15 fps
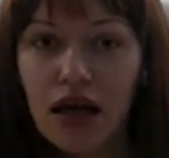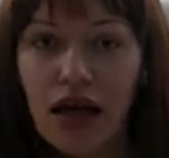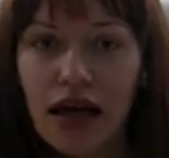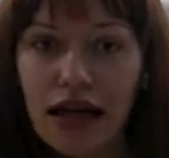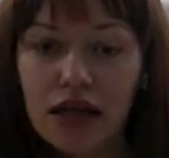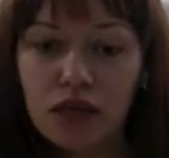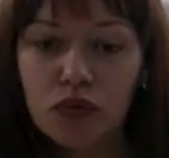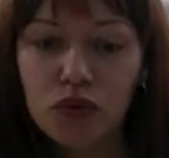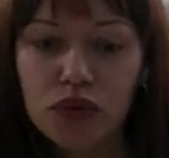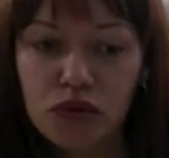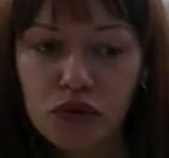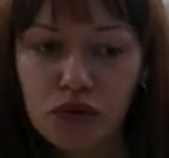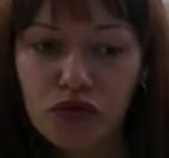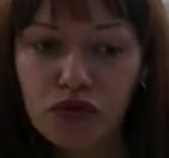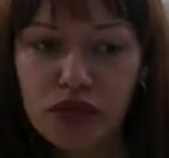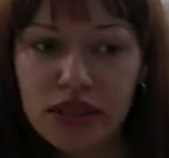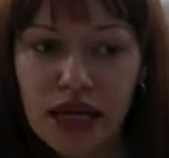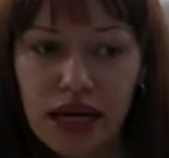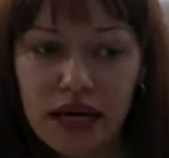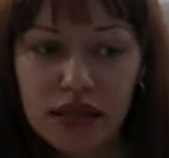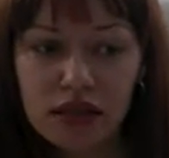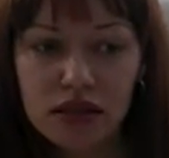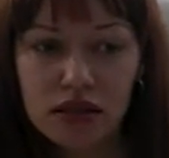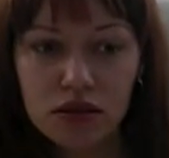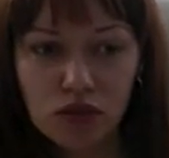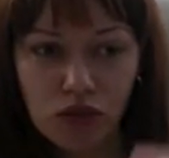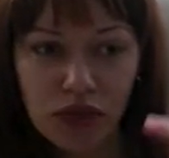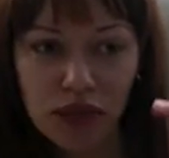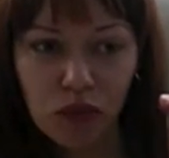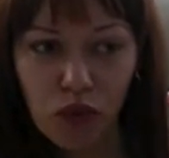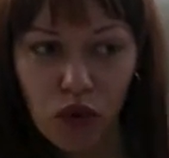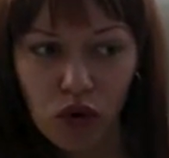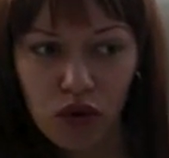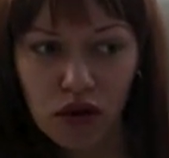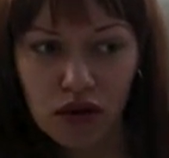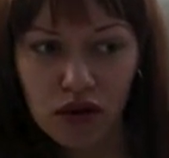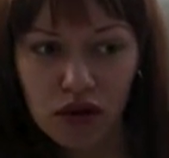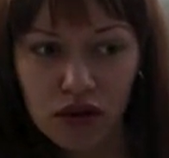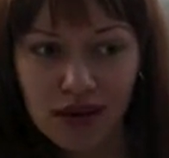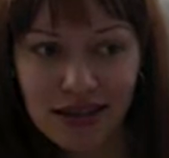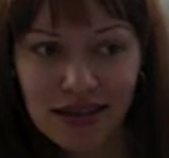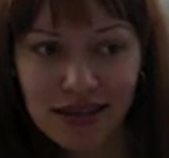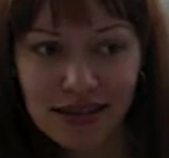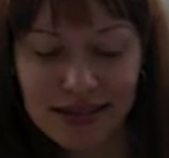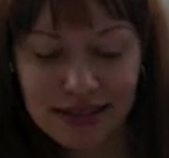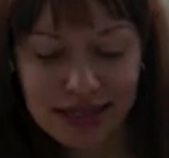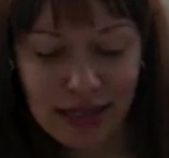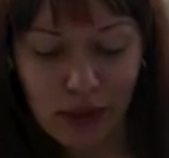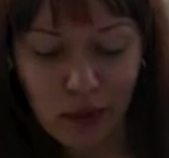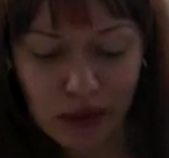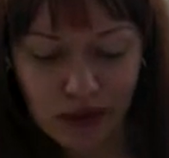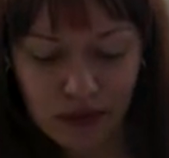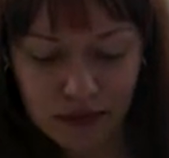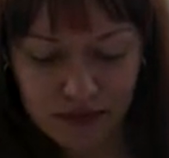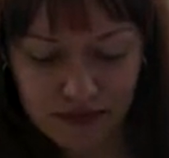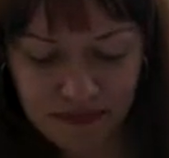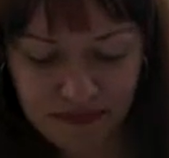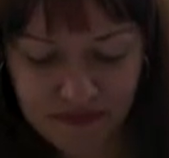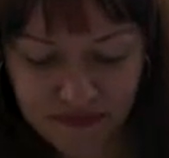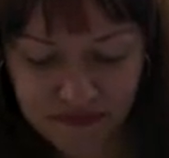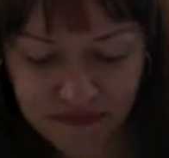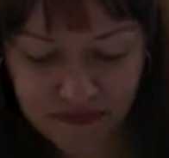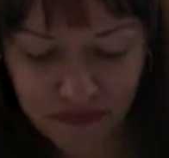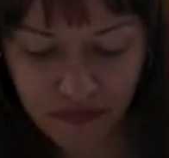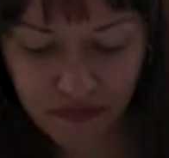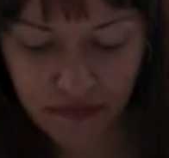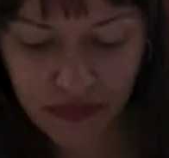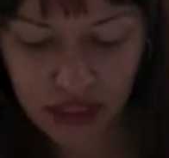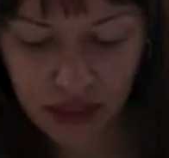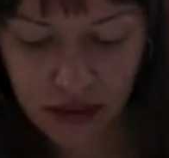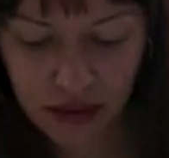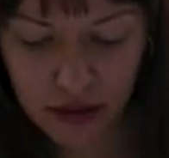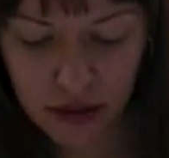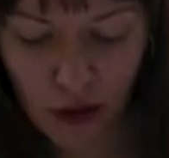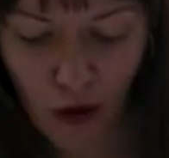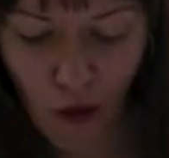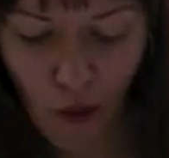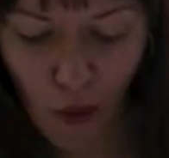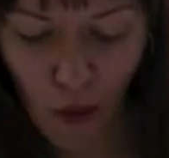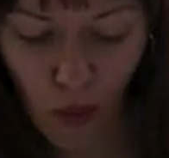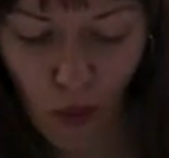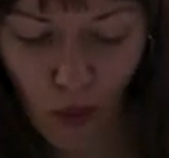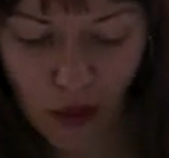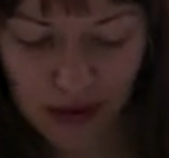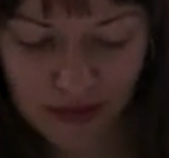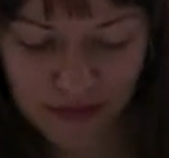and with the gluten-free diet it's really more stable. So